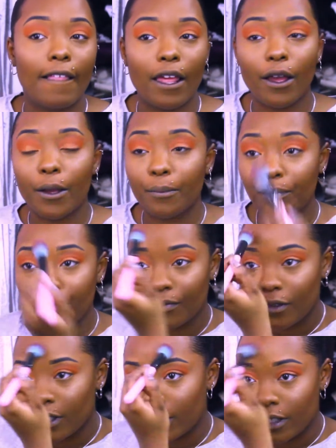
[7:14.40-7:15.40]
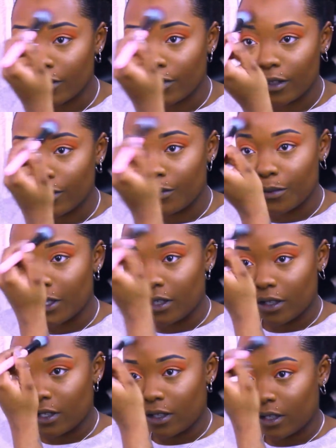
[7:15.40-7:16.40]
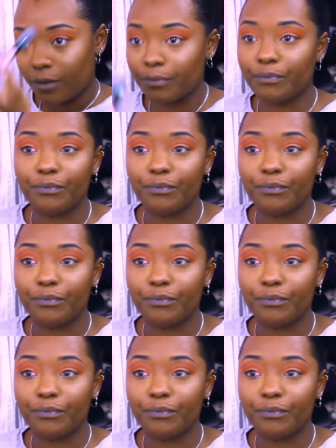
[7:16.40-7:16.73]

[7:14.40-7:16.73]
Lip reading: I'll do a little bit like that.